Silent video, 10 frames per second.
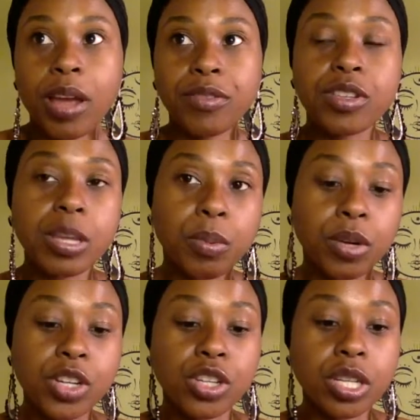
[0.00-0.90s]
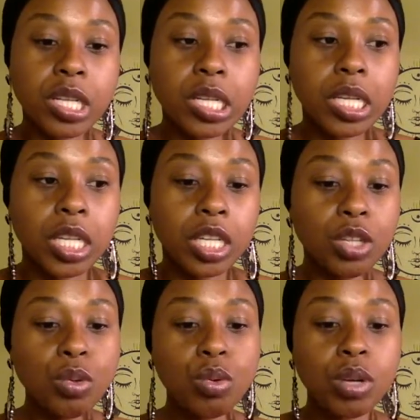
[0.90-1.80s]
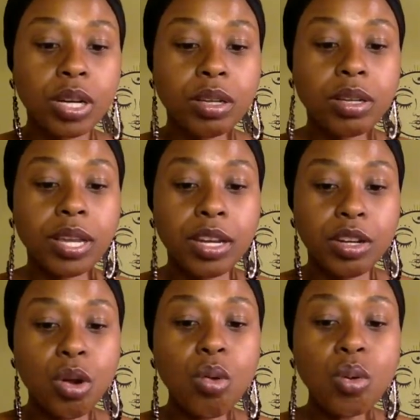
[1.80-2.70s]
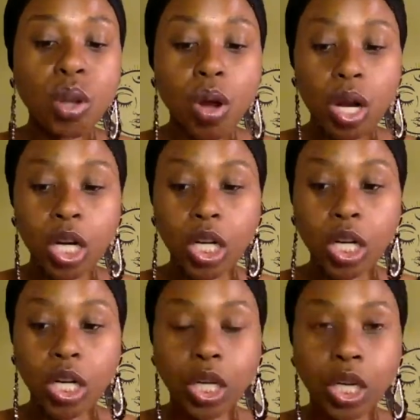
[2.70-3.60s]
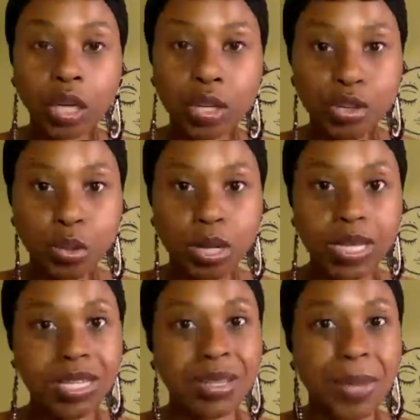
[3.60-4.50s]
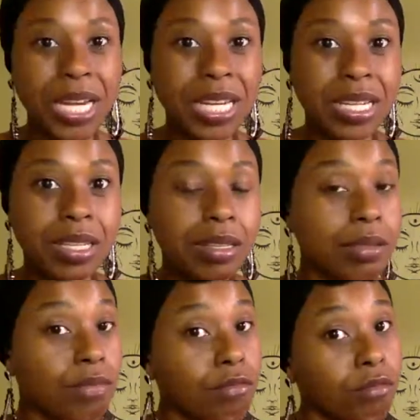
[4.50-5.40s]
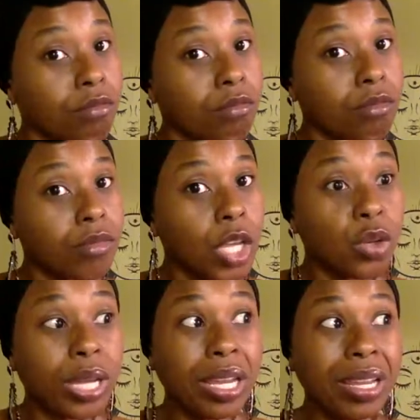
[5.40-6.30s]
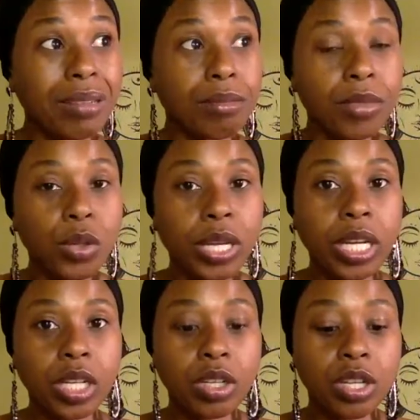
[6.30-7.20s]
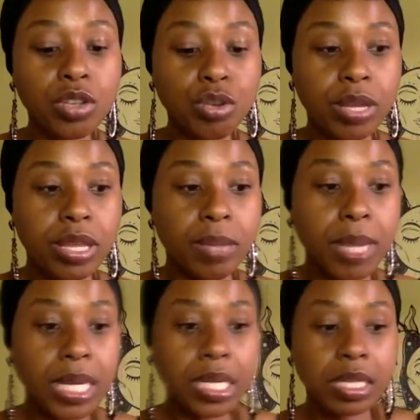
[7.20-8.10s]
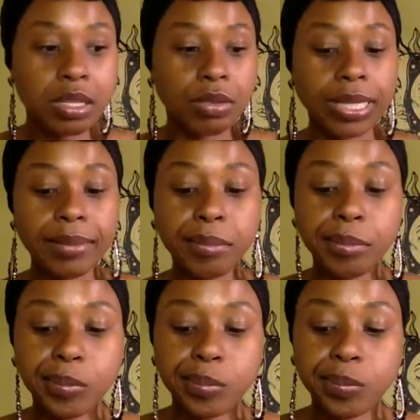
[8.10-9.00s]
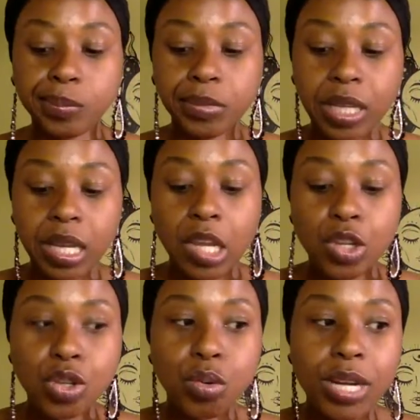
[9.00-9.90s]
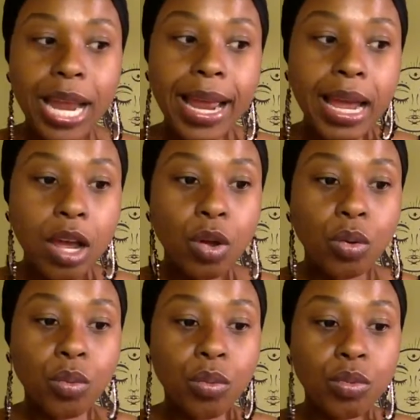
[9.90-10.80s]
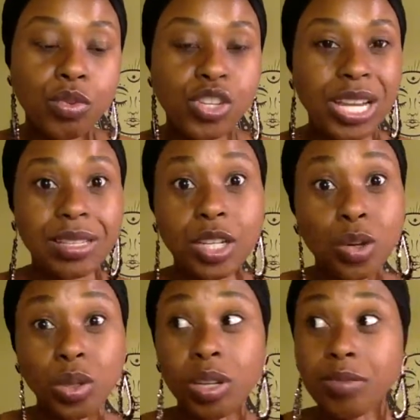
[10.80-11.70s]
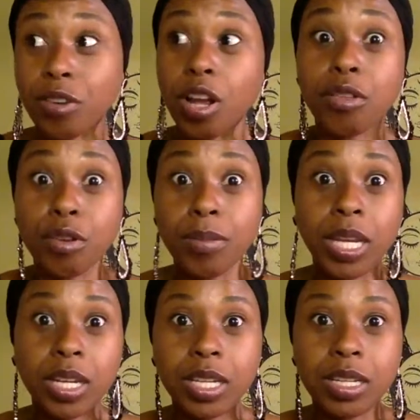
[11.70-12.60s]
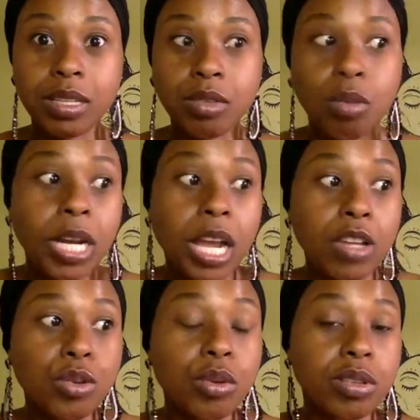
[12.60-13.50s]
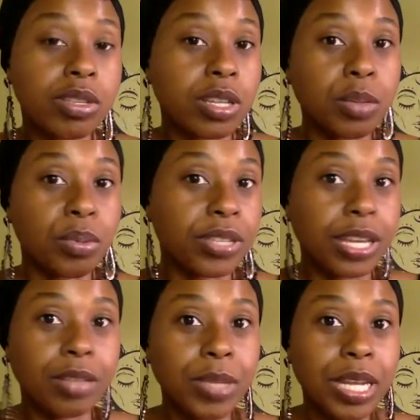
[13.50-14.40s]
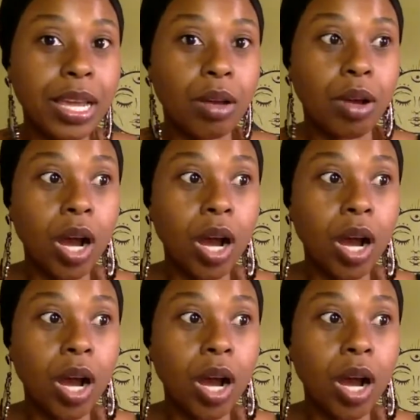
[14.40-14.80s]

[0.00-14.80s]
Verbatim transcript: after separation, you can no longer enjoy these amenities. You can't. You can't enjoy the amenities, right? So now she had to go look for other amenities. Oh my gosh, who else is going to protect me now?